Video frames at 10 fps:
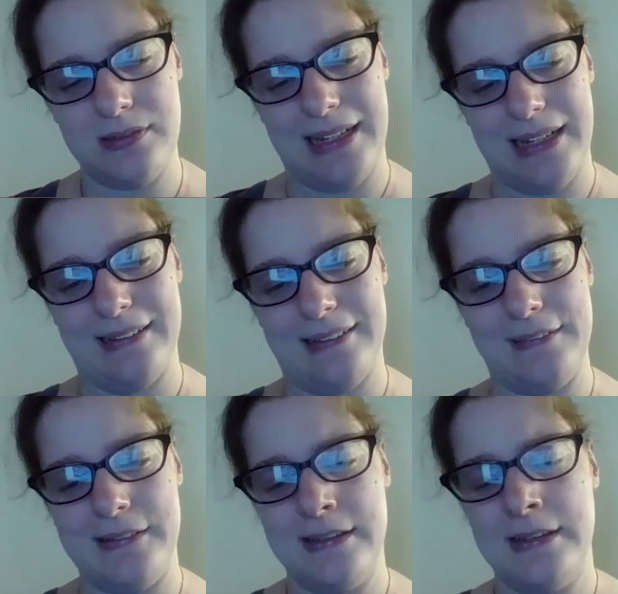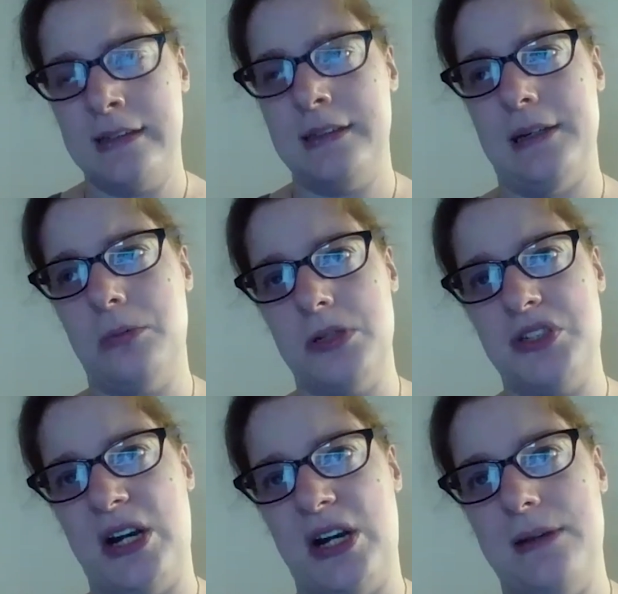Mm-hmm. And there were
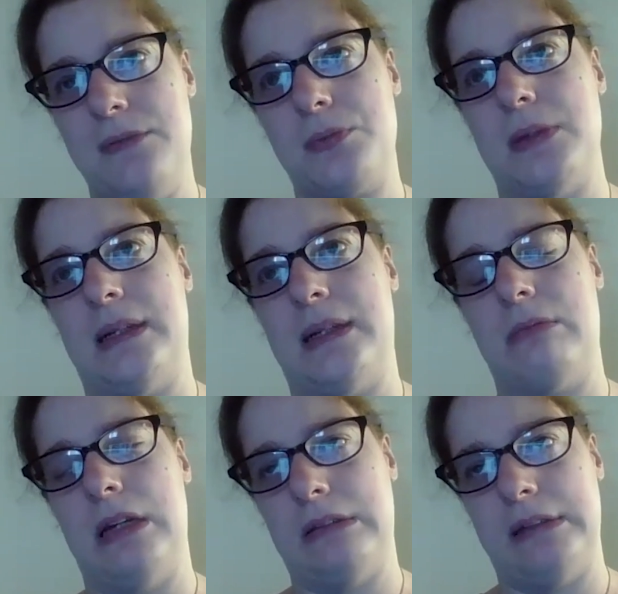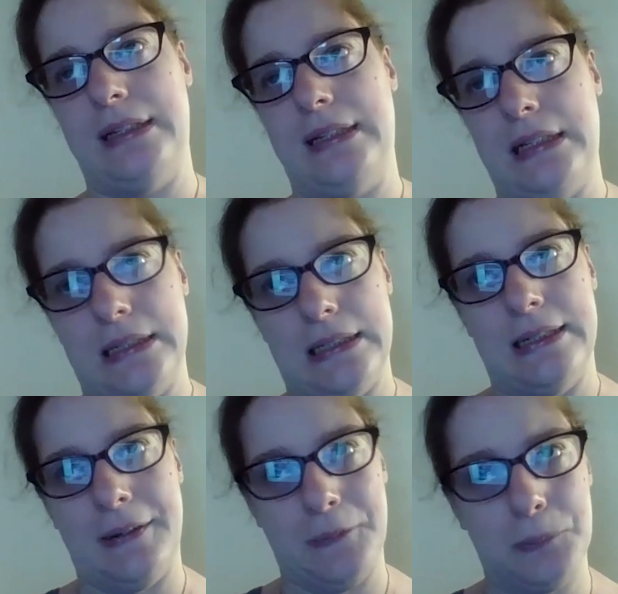times when I really needed
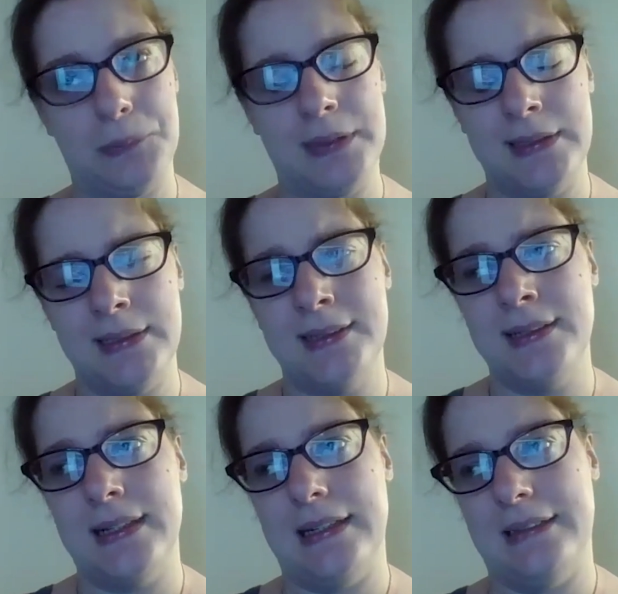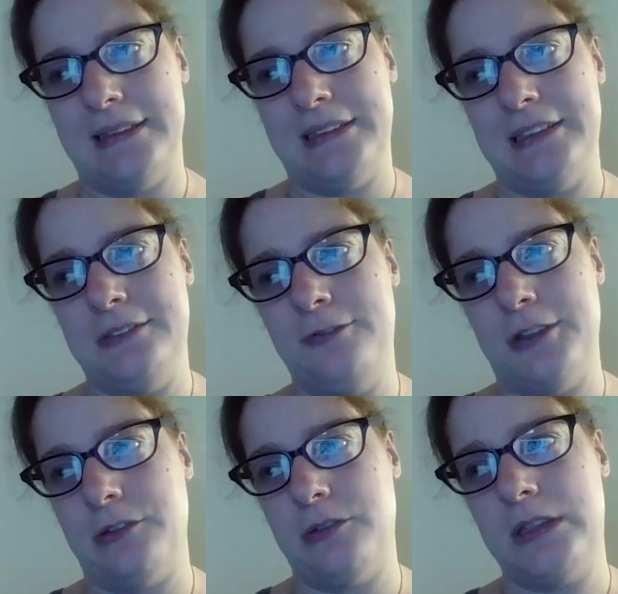help and I didn't
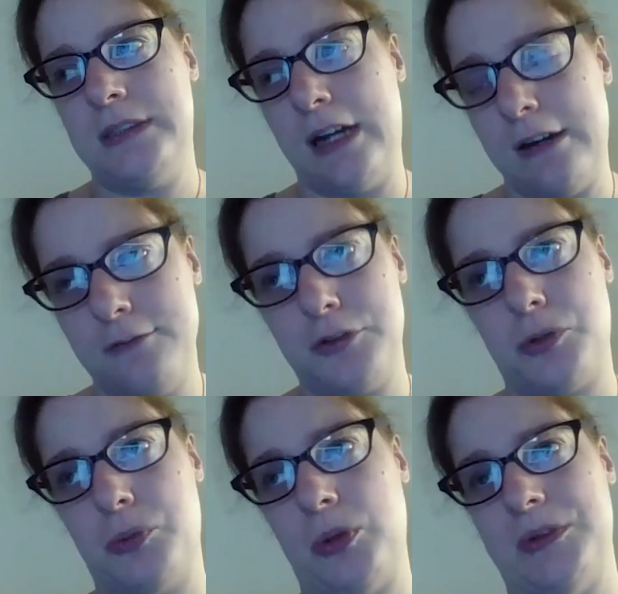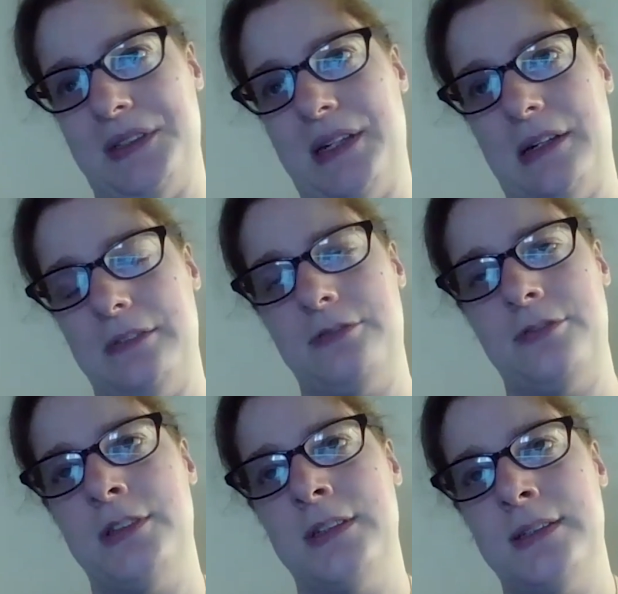feel comfortable
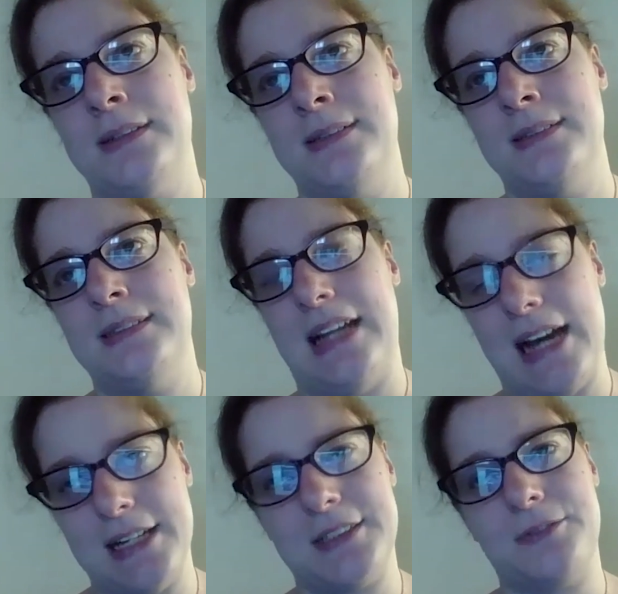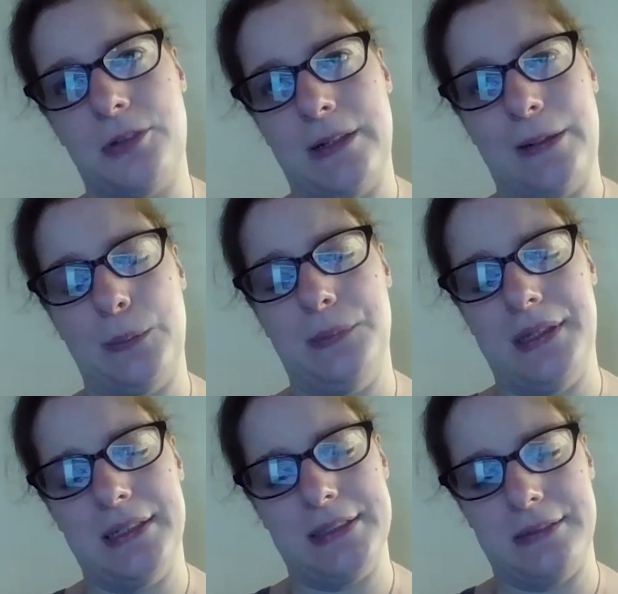enough to ask for help
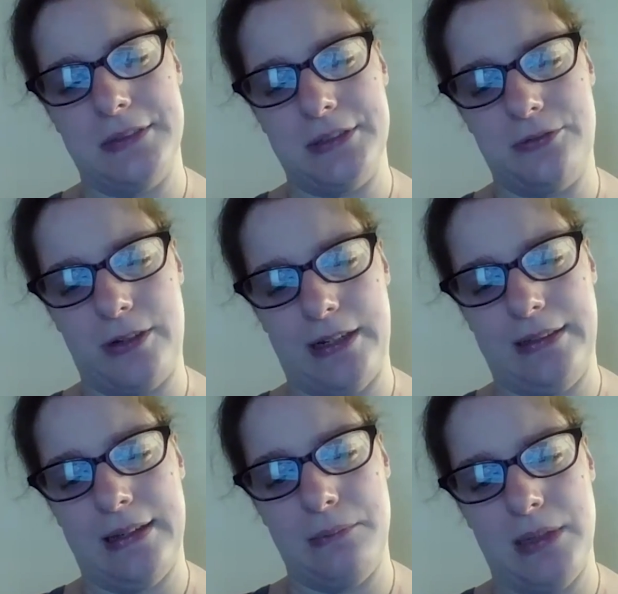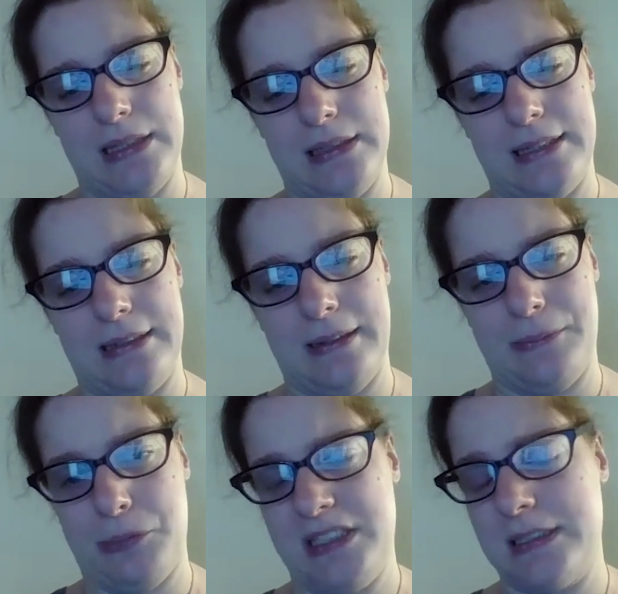because I was afraid that meant that
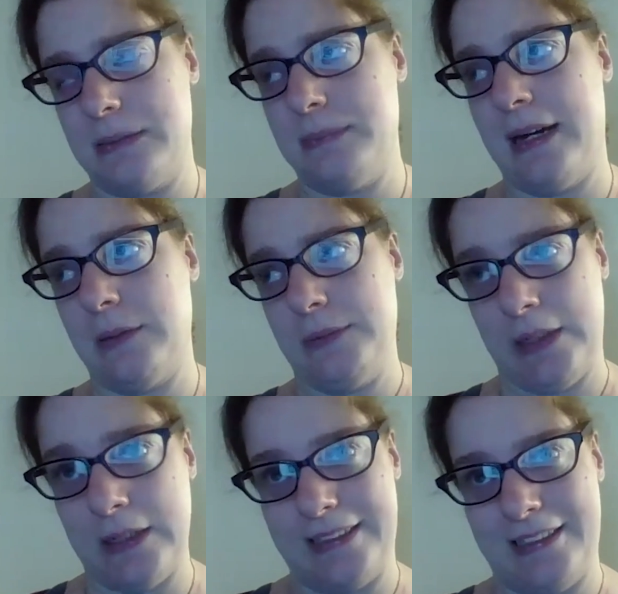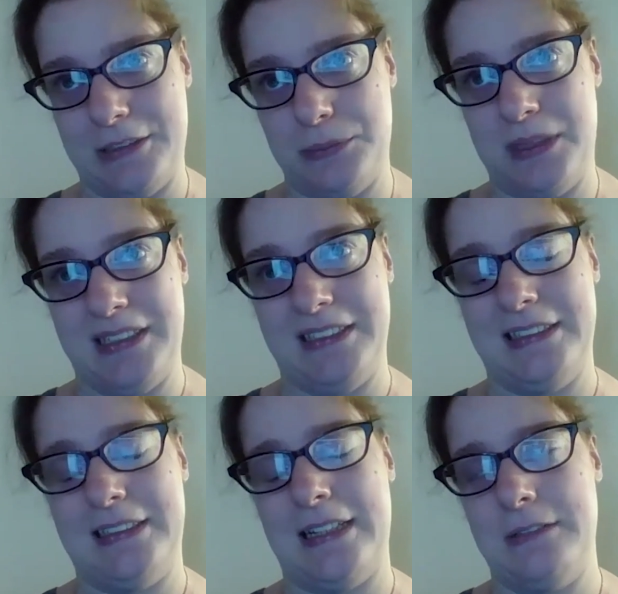I was somehow not
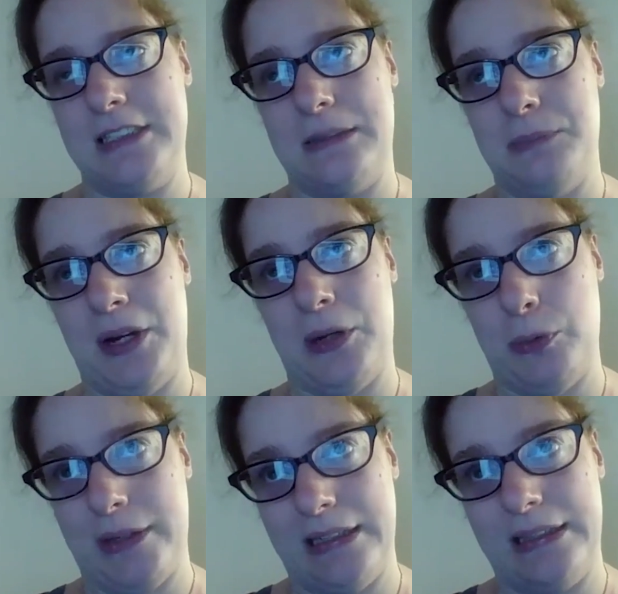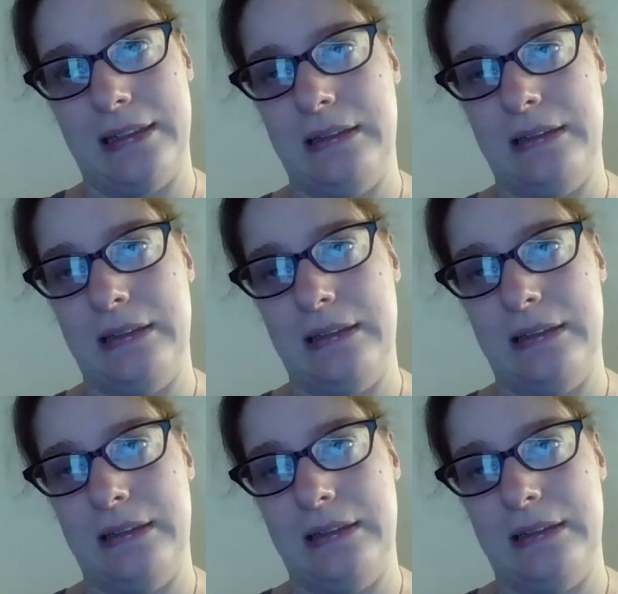independent, that I was somehow weak.